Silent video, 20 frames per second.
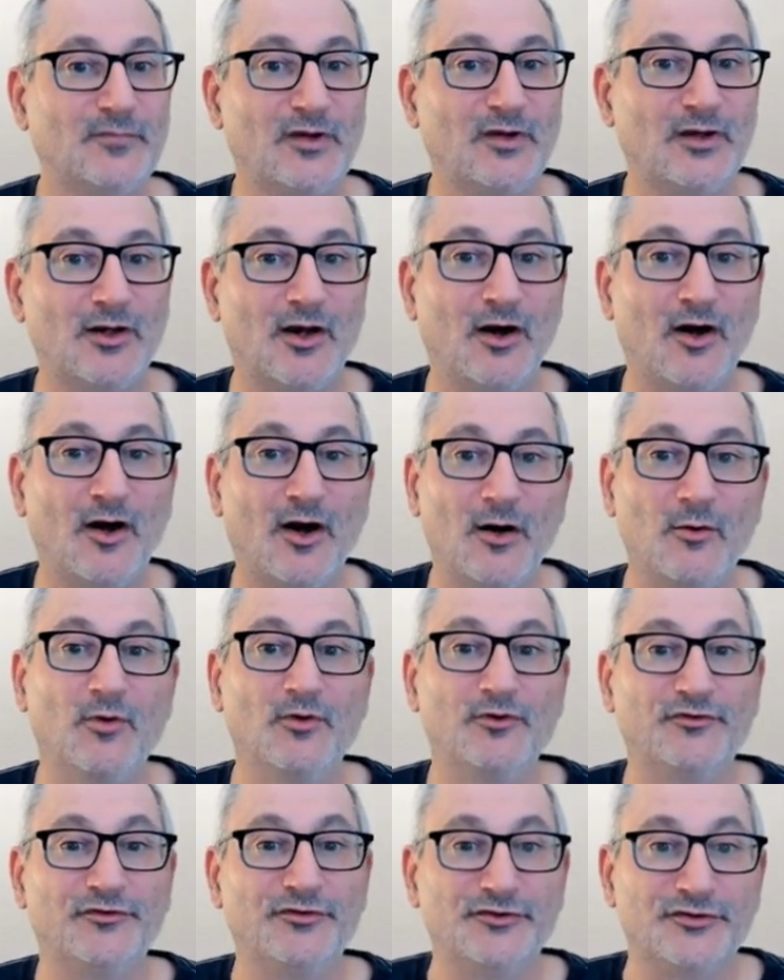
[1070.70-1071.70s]
I want to
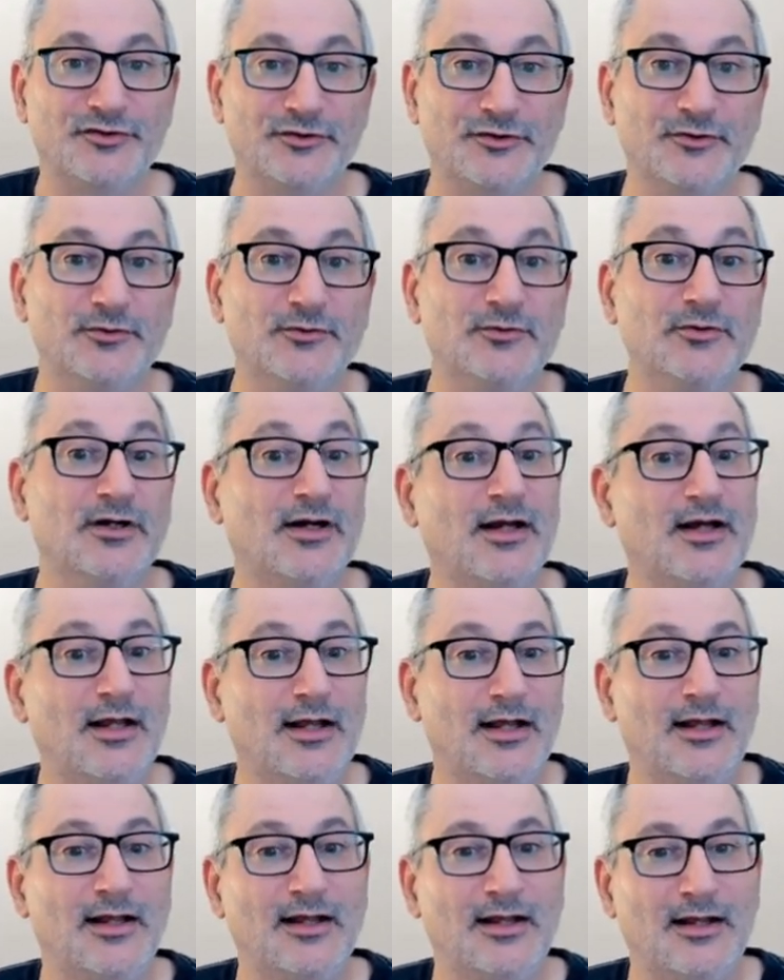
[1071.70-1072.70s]
do
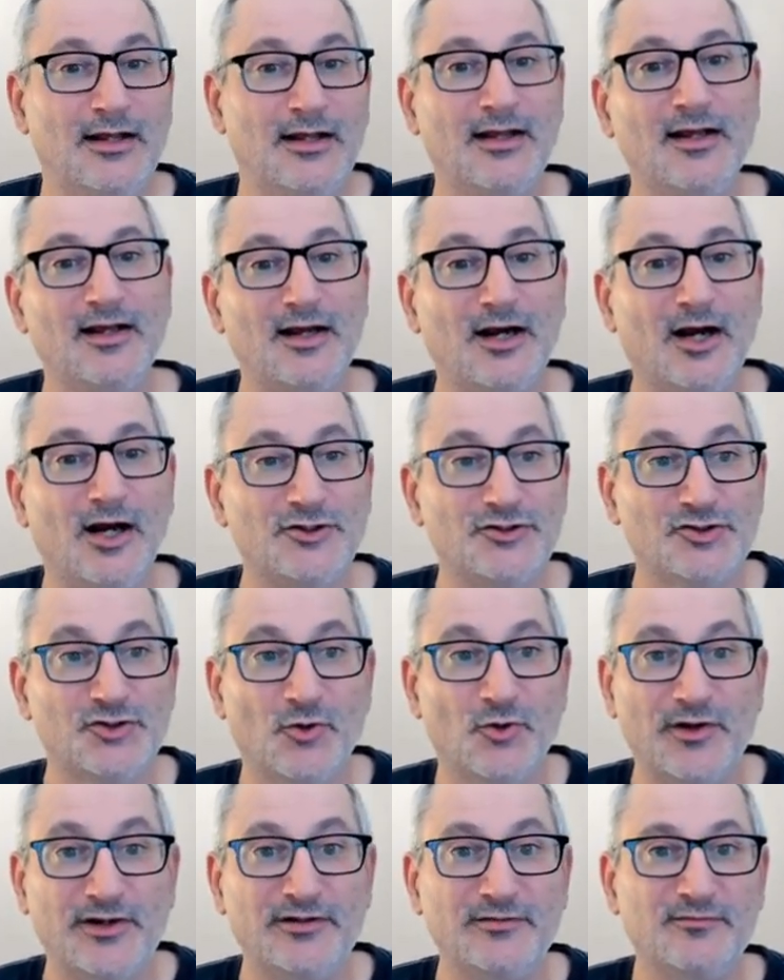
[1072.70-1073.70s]
a join
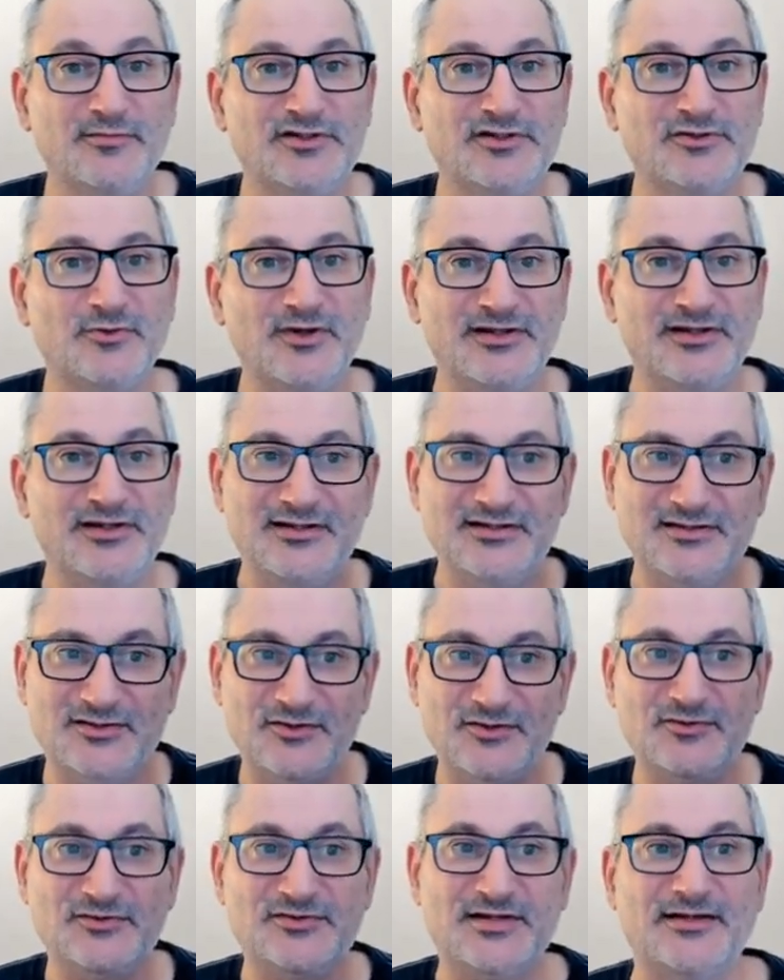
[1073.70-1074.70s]
between these two
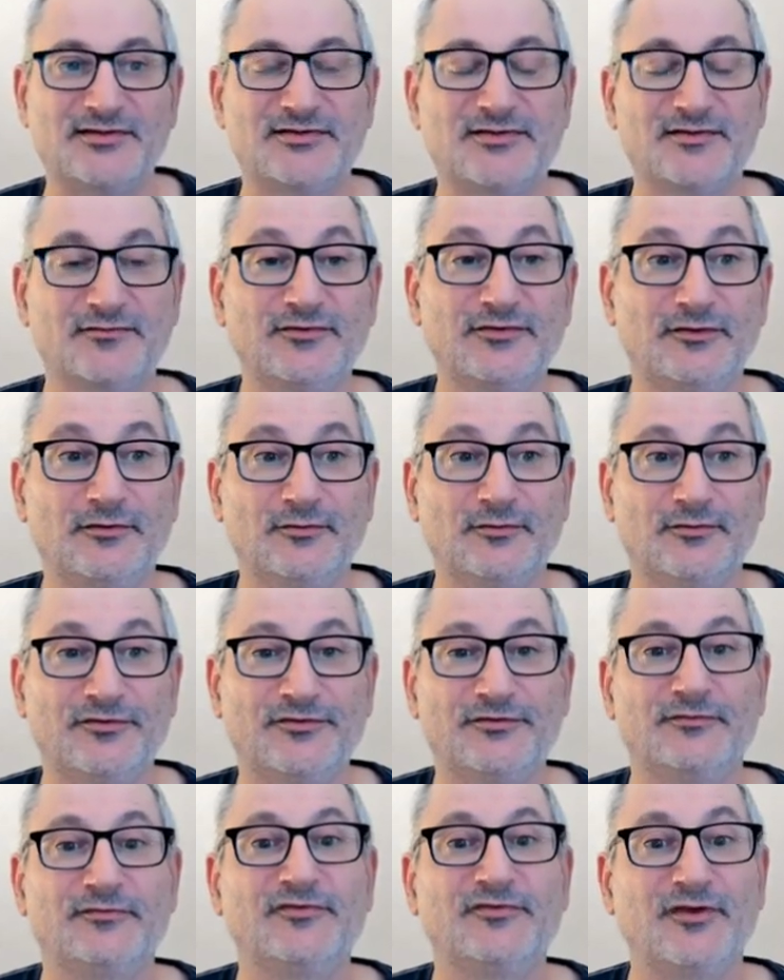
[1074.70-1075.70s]
sets of results. So
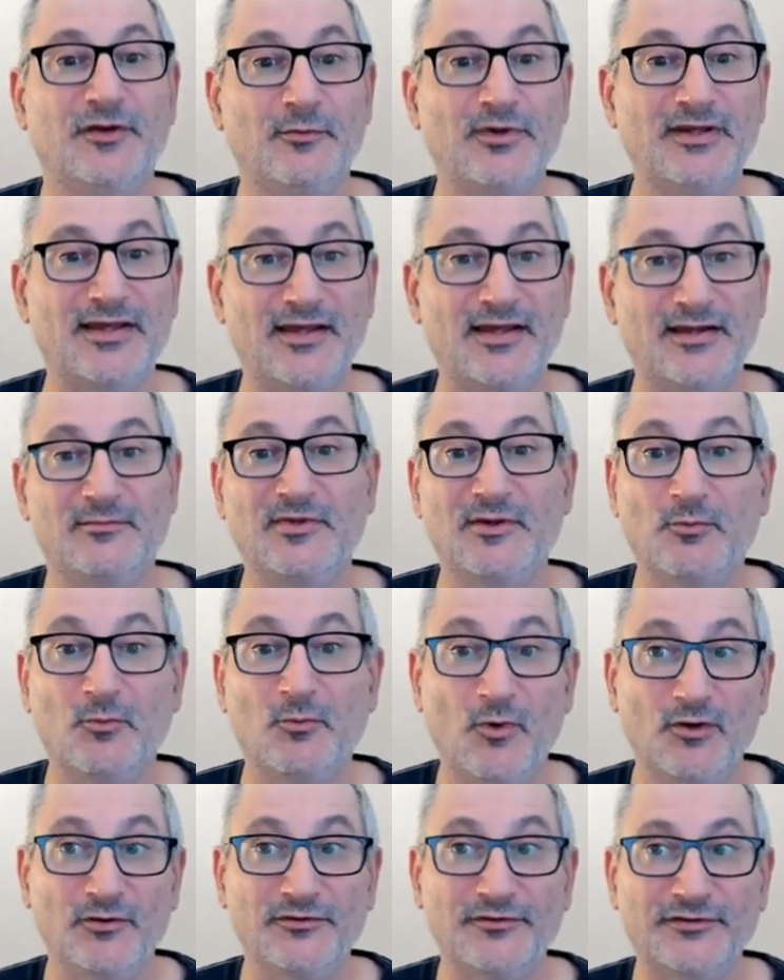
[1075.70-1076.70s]
we get them in one
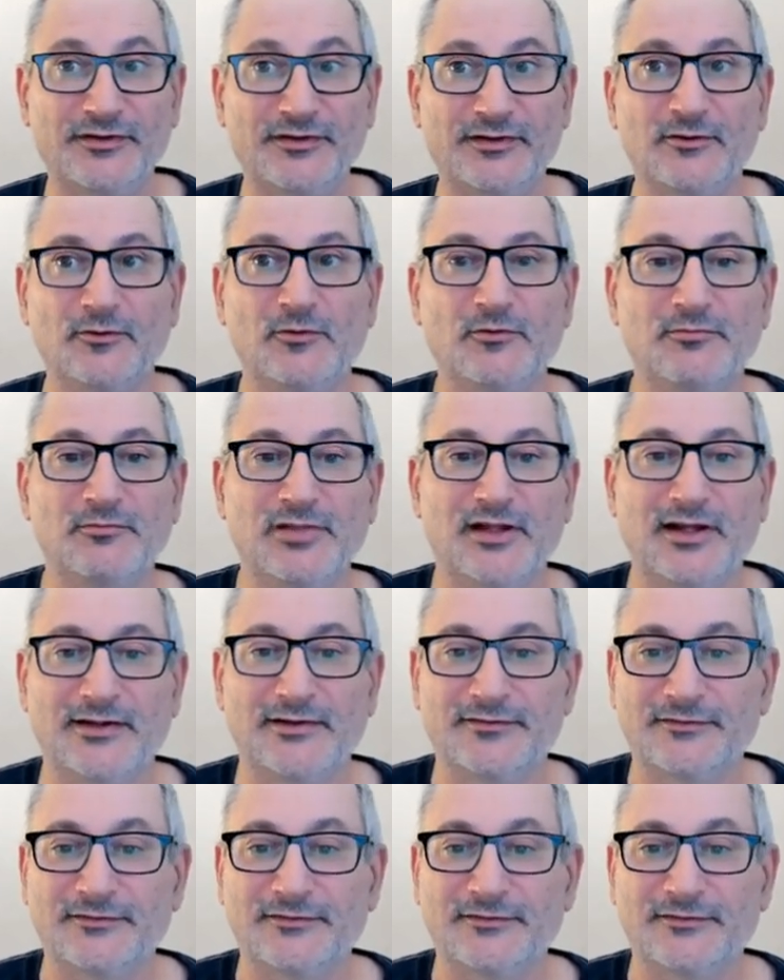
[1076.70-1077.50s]
single place.